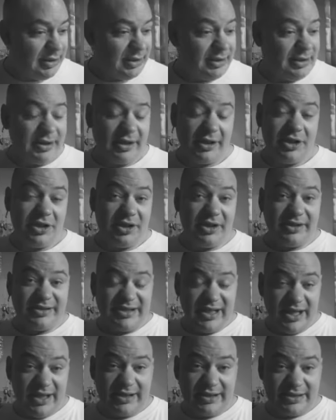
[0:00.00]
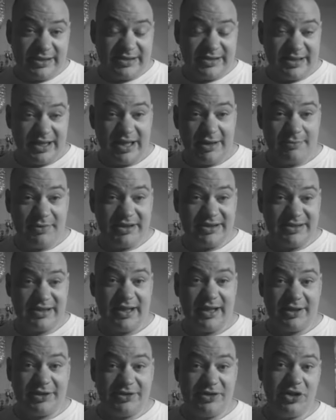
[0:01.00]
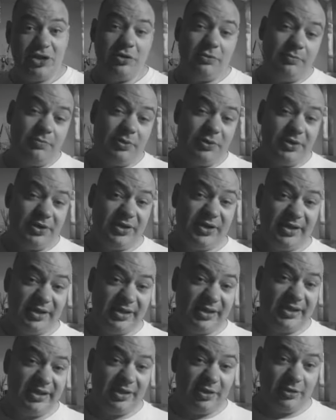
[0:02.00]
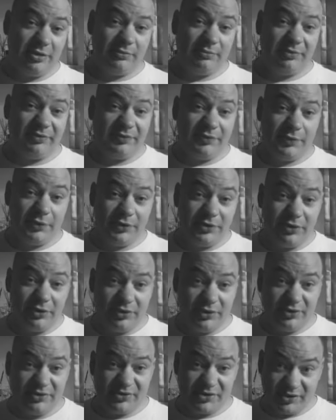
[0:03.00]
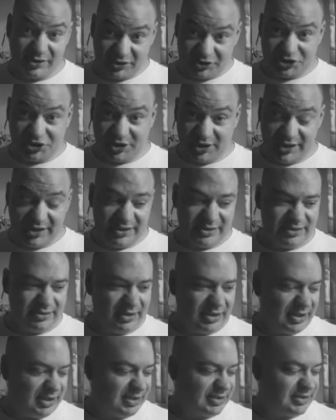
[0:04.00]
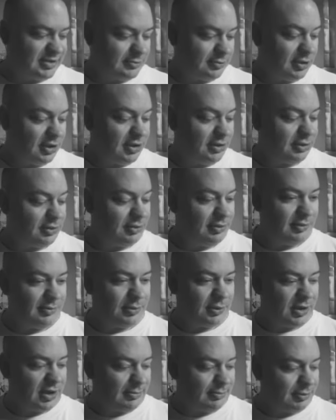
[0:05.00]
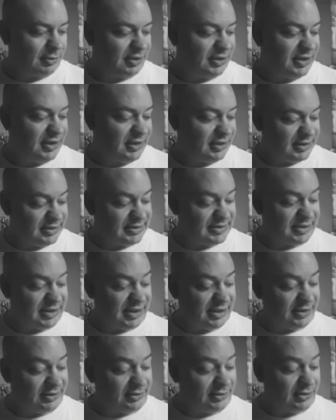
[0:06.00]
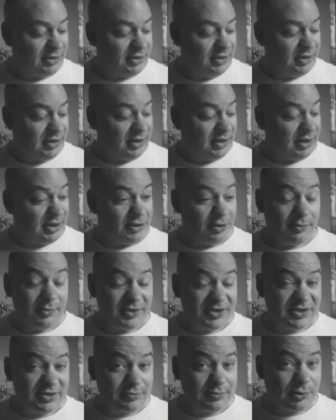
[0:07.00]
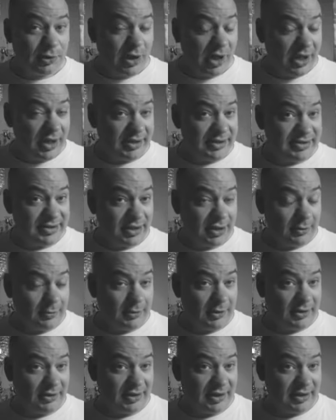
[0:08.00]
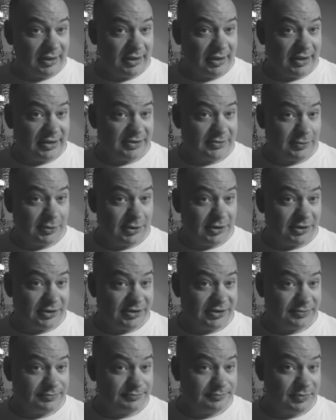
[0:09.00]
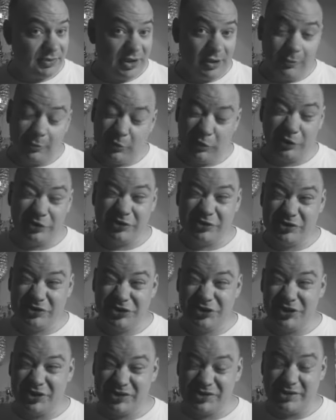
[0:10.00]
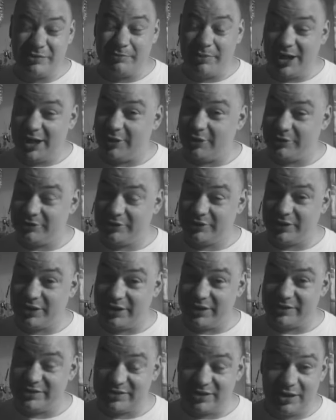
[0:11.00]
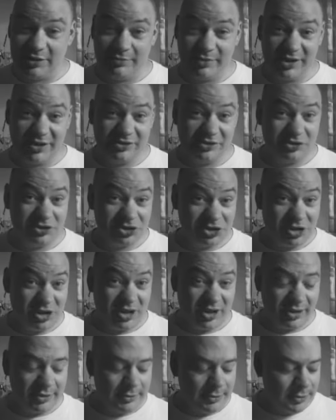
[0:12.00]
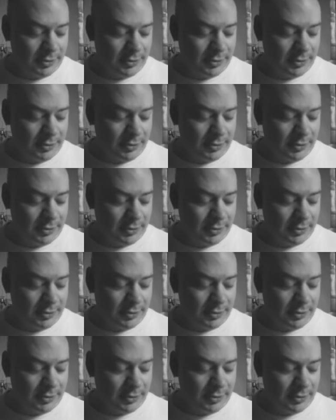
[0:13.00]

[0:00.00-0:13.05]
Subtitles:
Now you can take the same exact tube, put it in a kiln before you use it, the Chinese glass, and run it through a proper annealing cycle, and you'll be surprised how well that glass works. It works just about like Cymex or Shot.